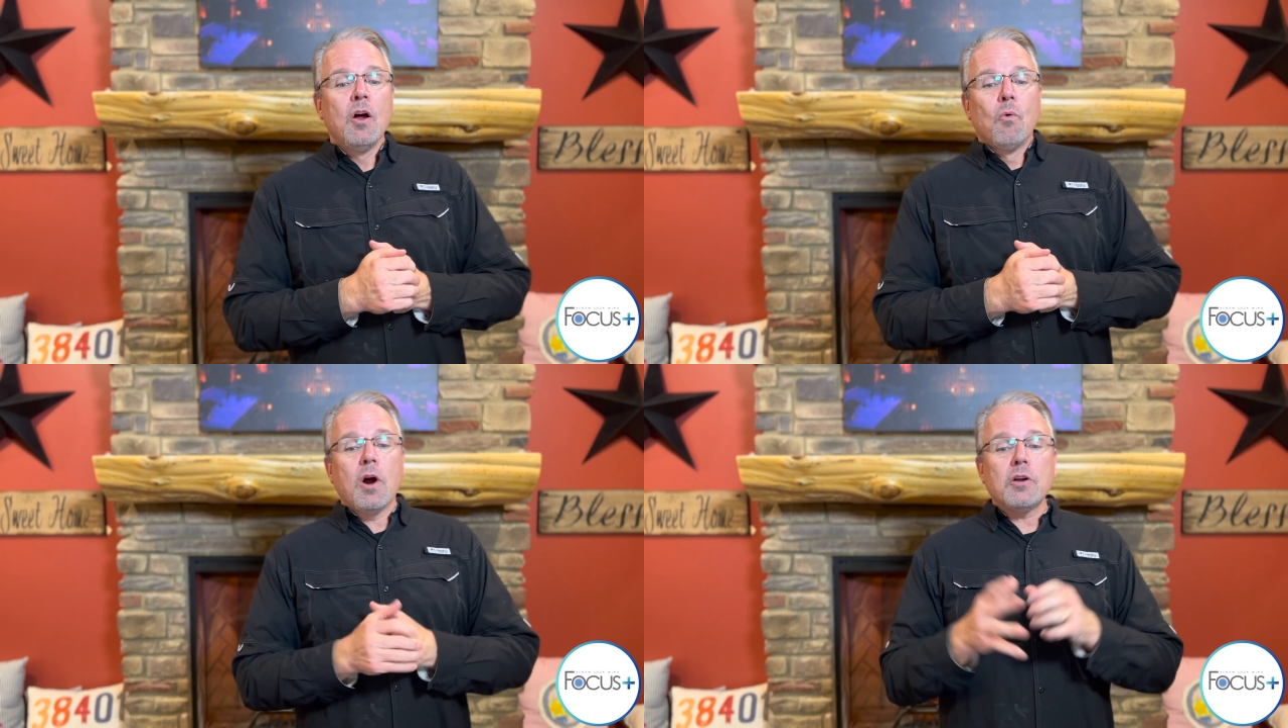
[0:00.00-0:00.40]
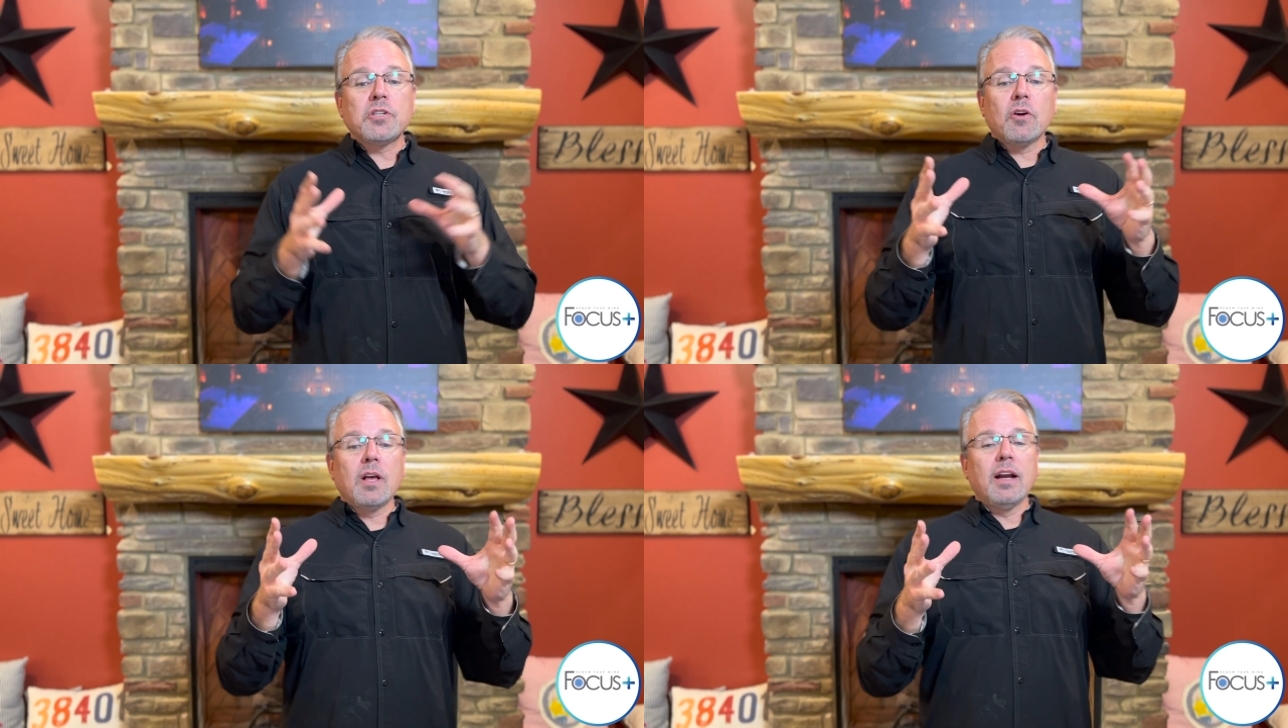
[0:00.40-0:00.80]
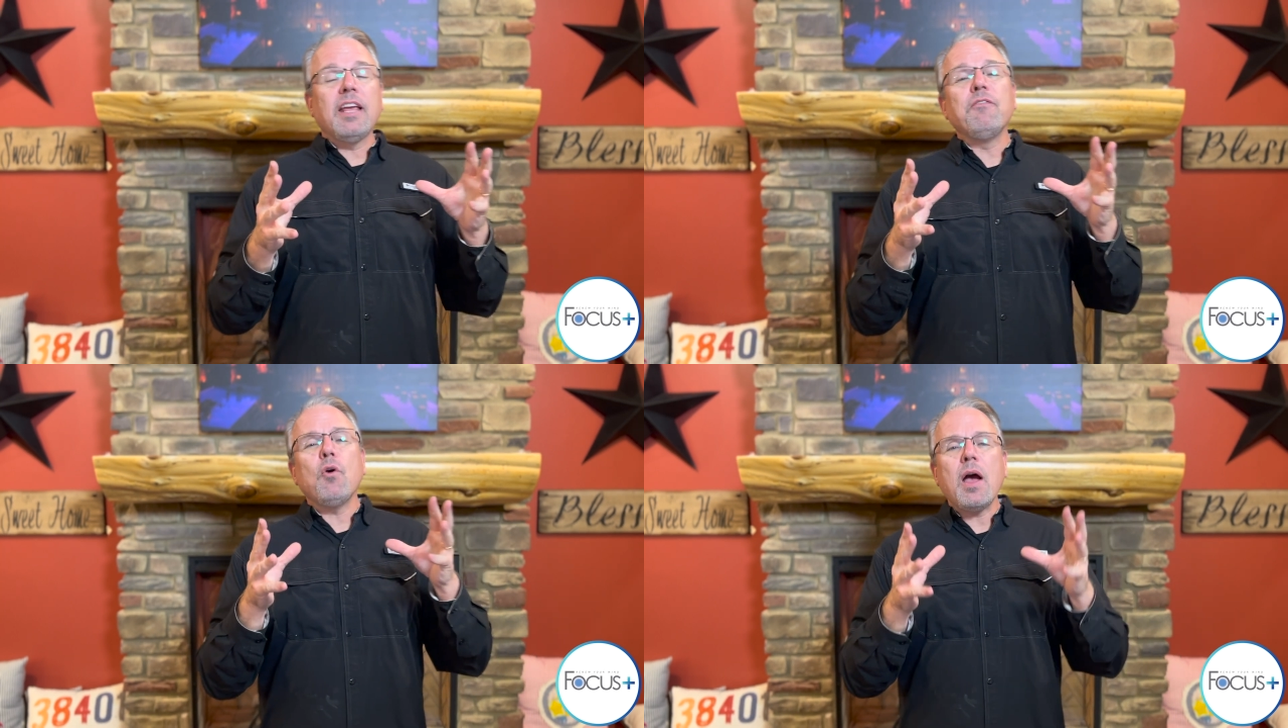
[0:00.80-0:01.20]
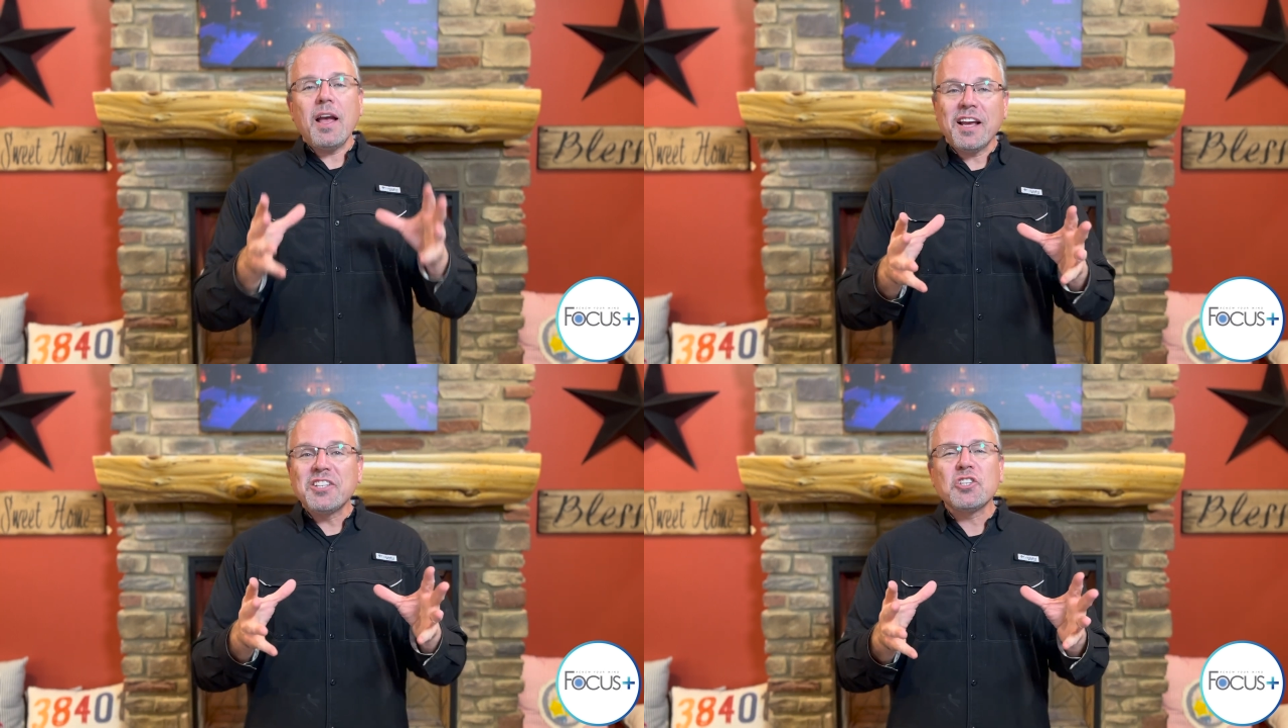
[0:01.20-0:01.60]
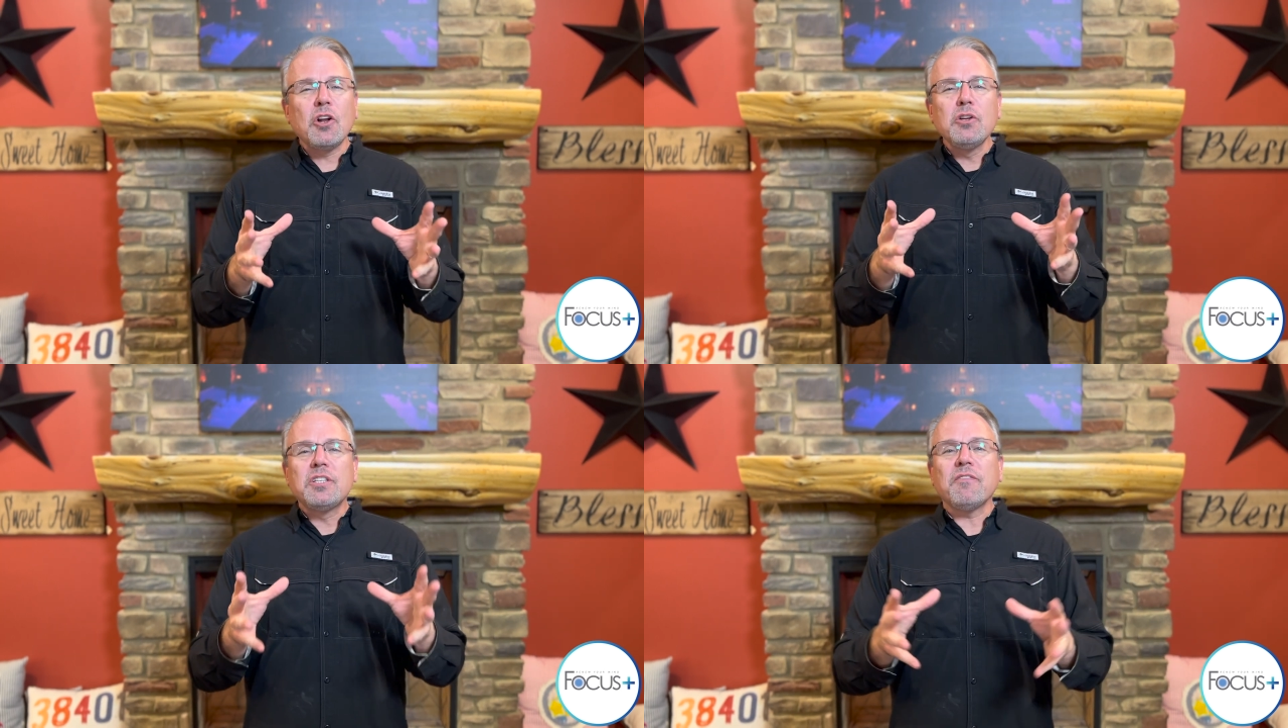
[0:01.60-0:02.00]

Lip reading: We're also going to give you exclusive